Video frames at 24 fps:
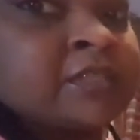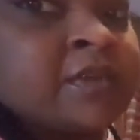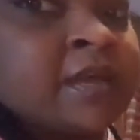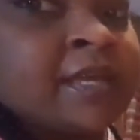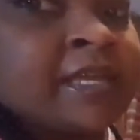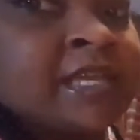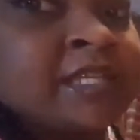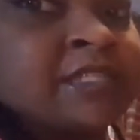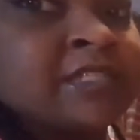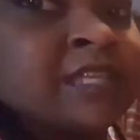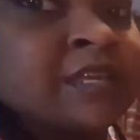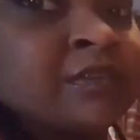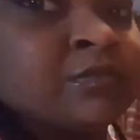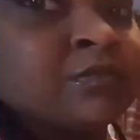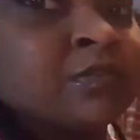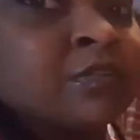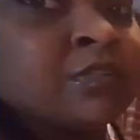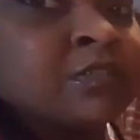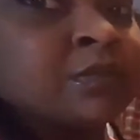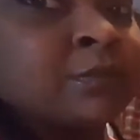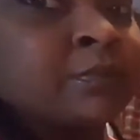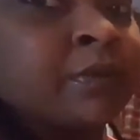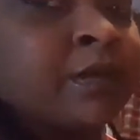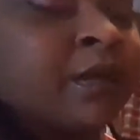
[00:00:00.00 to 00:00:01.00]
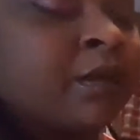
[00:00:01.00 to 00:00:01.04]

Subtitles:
So I guess they don't took the